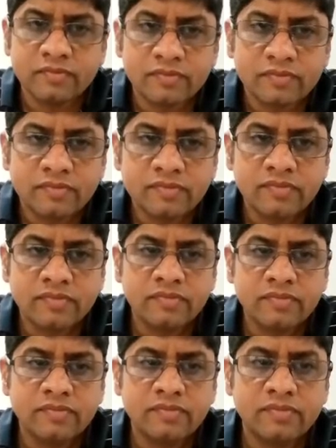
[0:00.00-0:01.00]

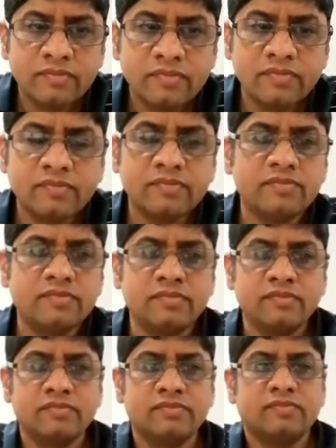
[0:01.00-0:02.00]

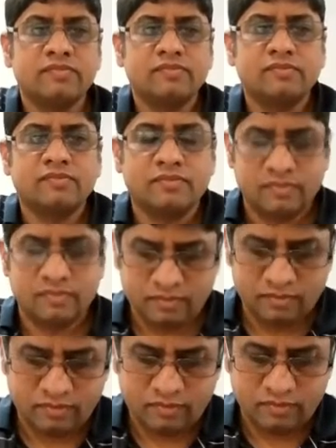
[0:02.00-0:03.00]

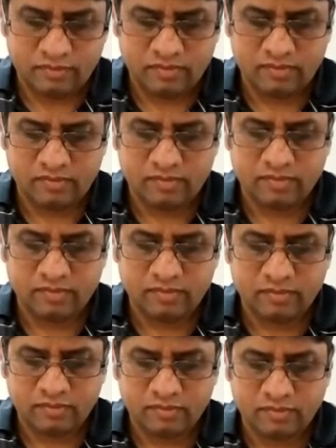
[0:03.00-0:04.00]

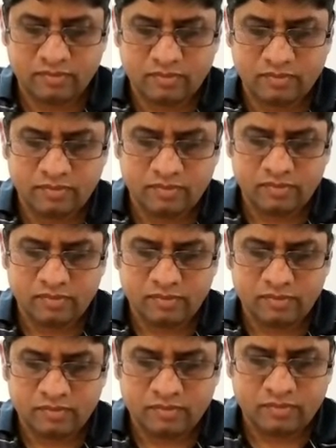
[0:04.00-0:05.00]

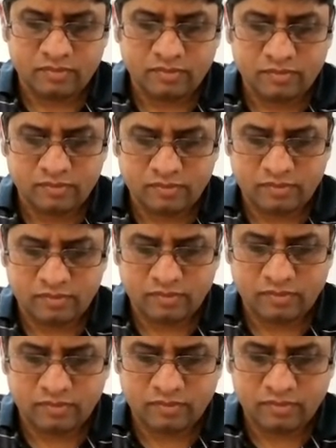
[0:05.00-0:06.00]

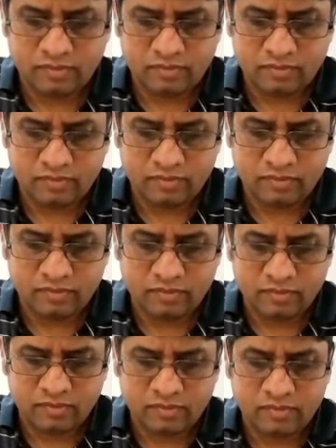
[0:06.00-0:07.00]

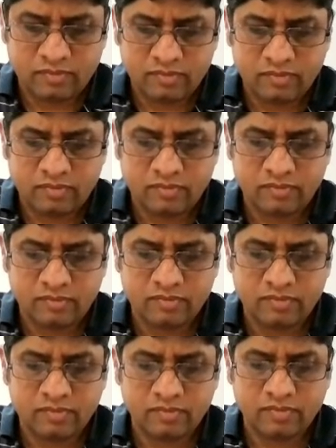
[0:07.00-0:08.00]
The person shown says nothing.